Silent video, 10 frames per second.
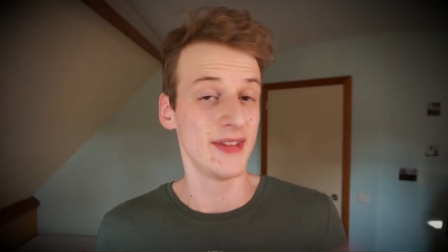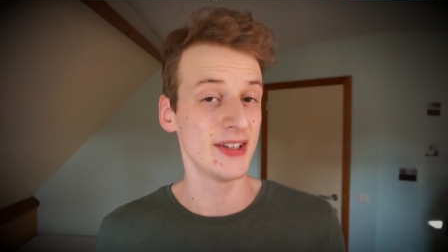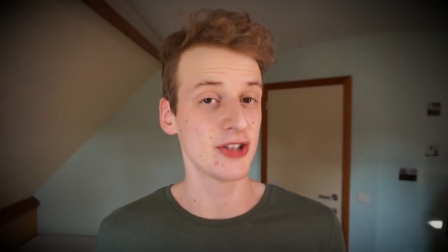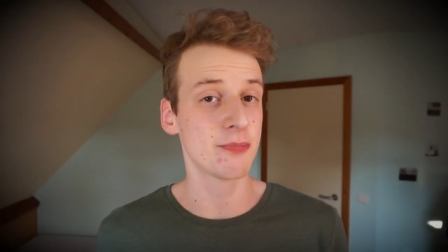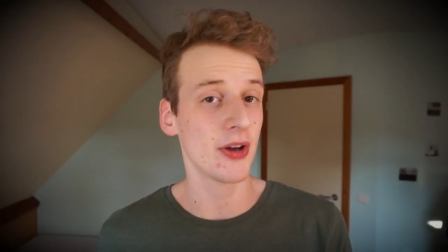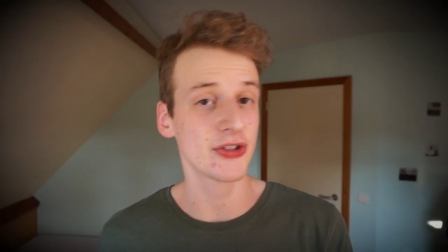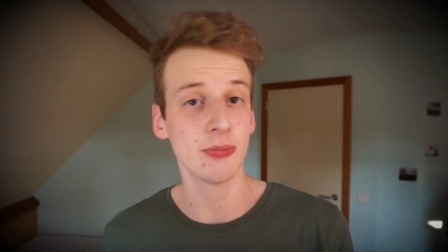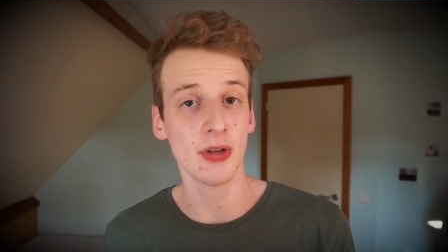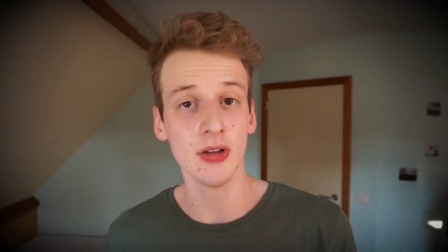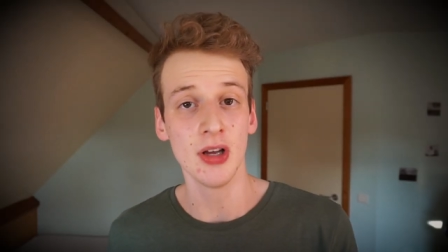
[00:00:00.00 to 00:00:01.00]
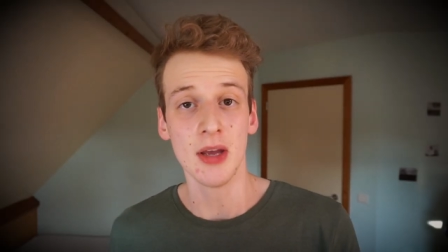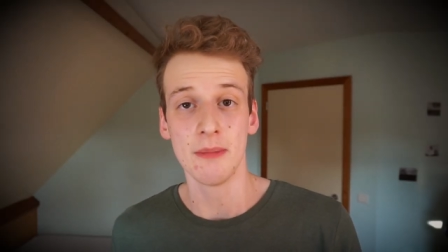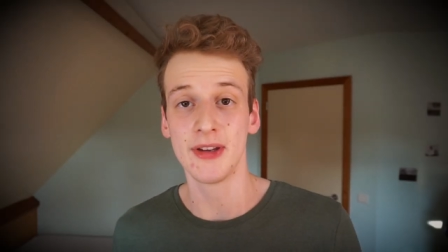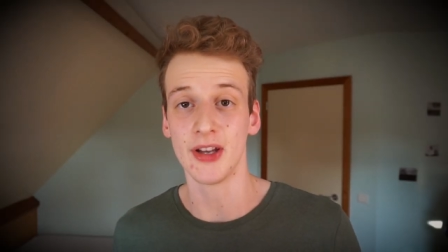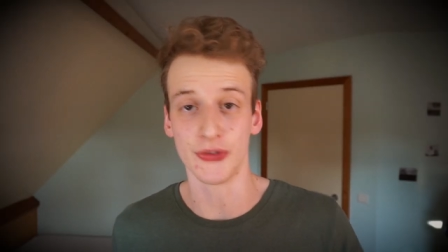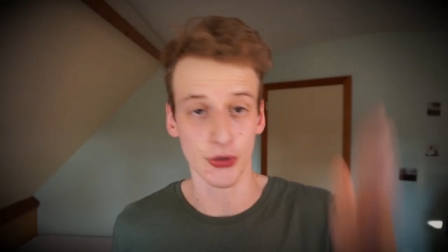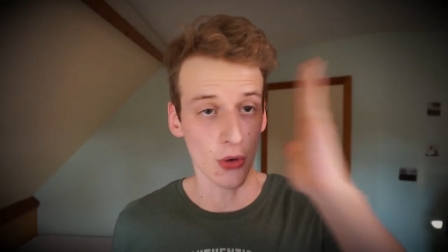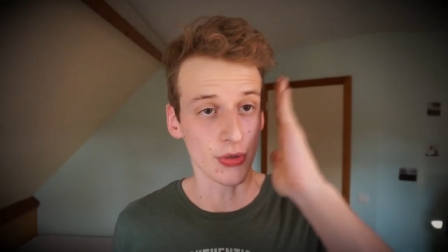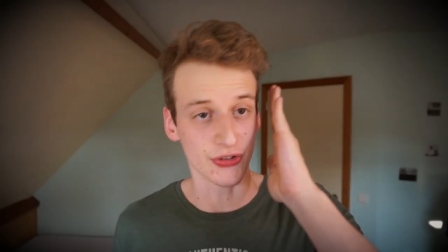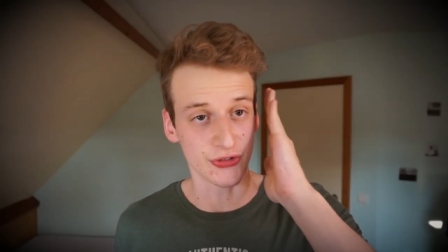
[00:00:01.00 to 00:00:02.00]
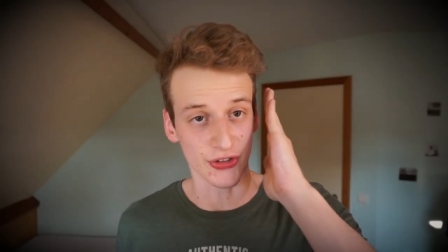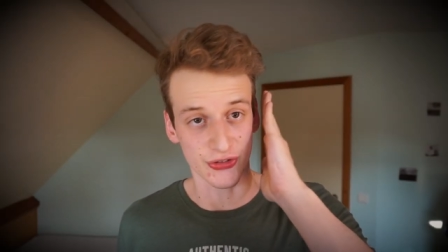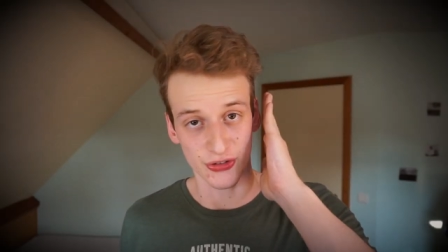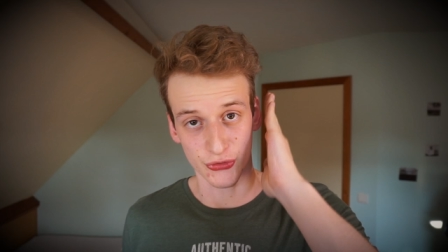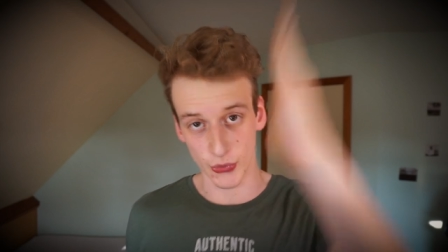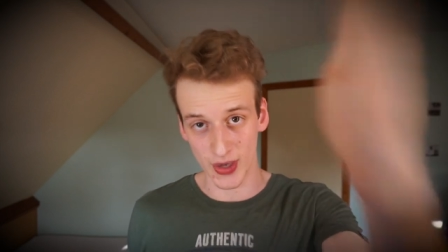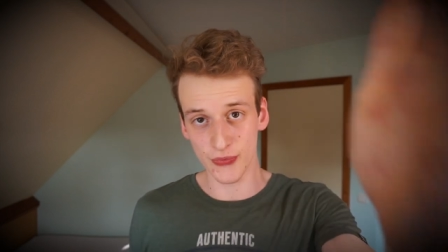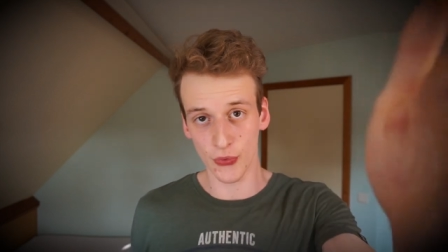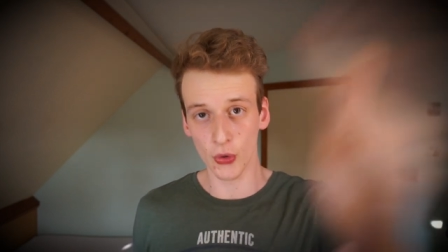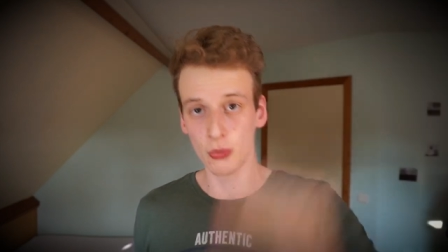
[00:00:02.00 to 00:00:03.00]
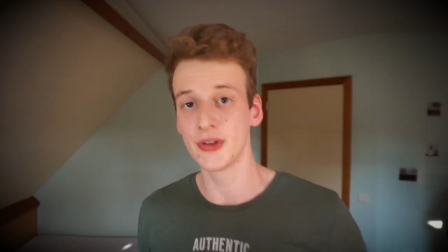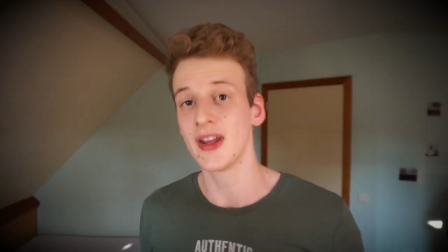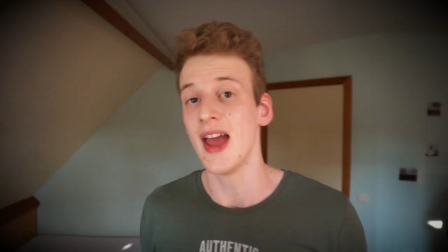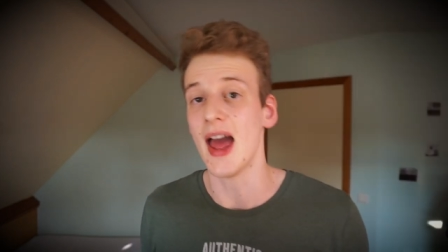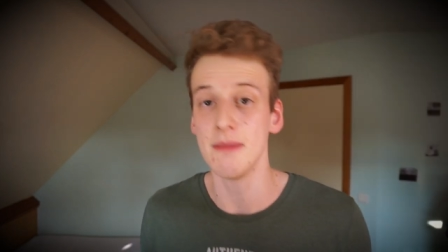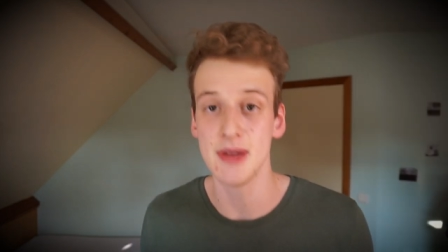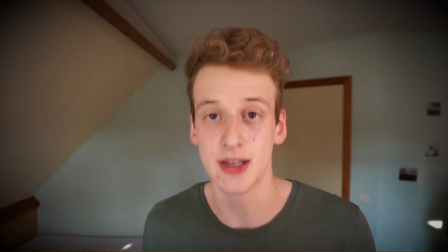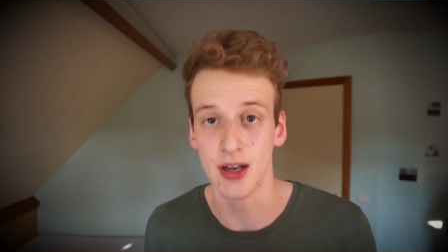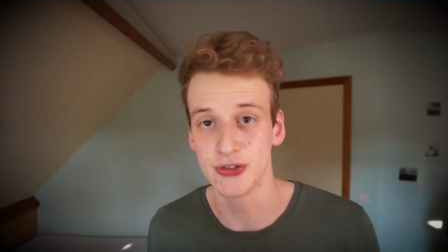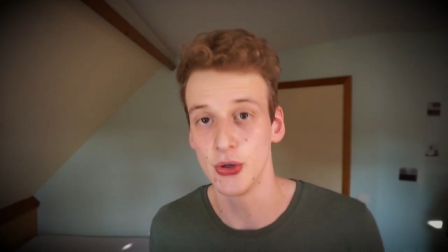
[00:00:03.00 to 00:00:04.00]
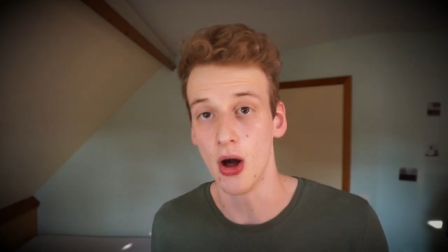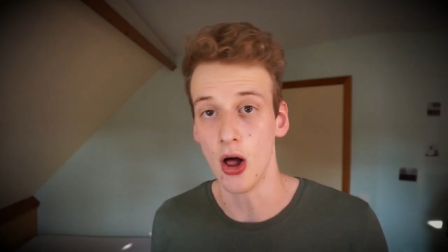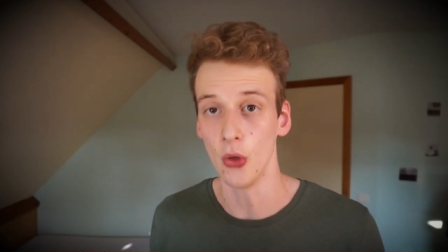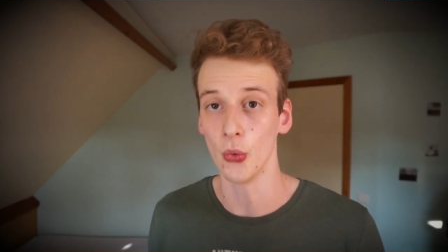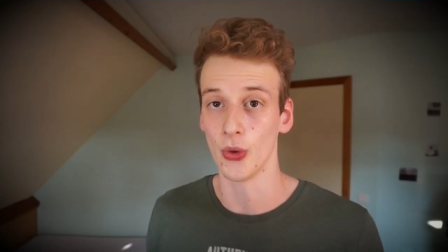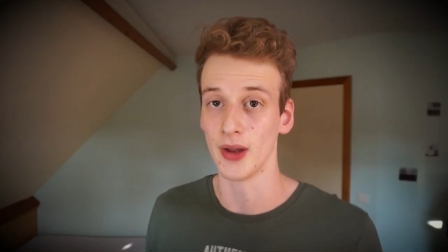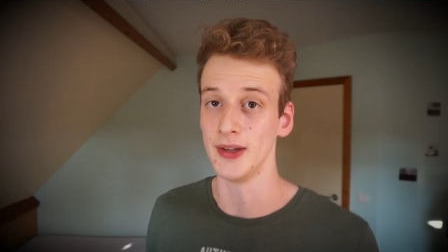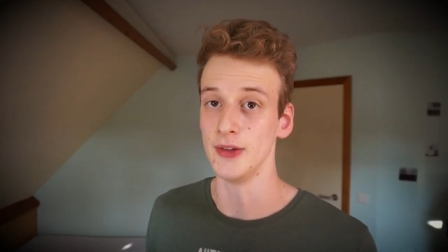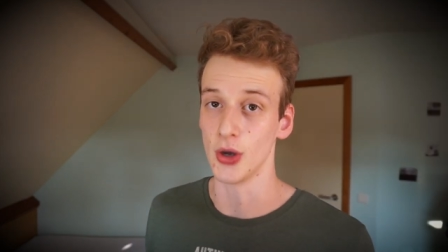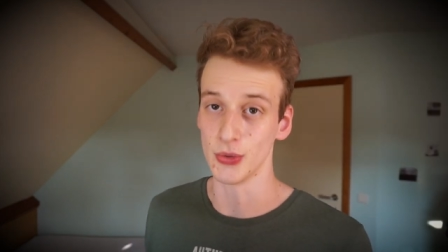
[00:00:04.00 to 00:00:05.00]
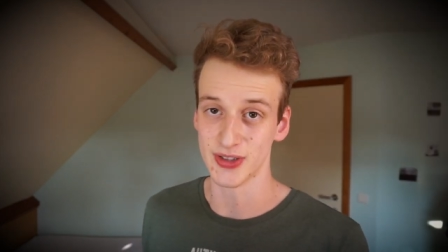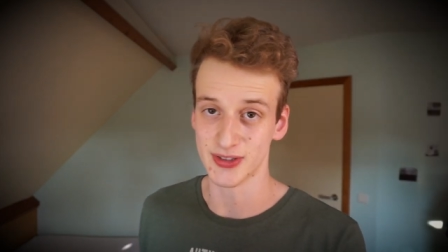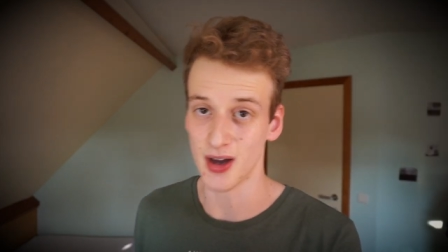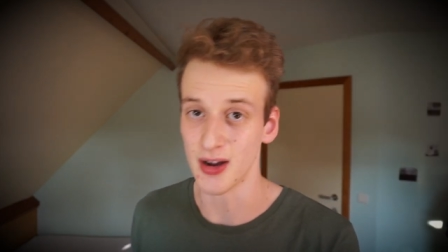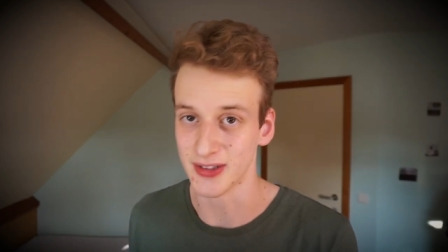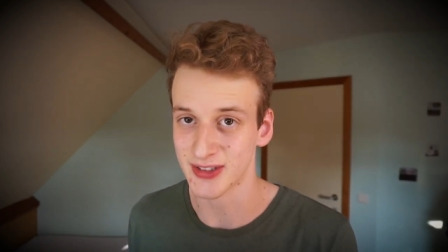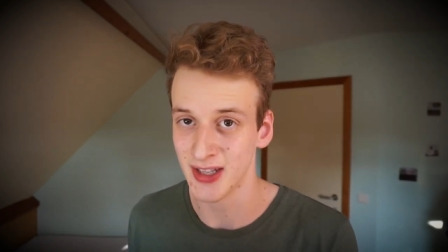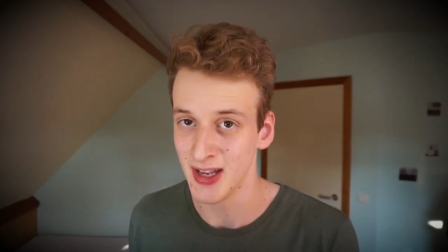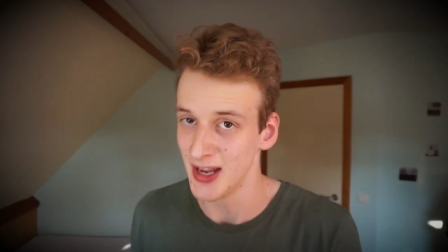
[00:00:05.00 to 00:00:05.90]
This is possible because the road is just straightforward and because you already know the songs.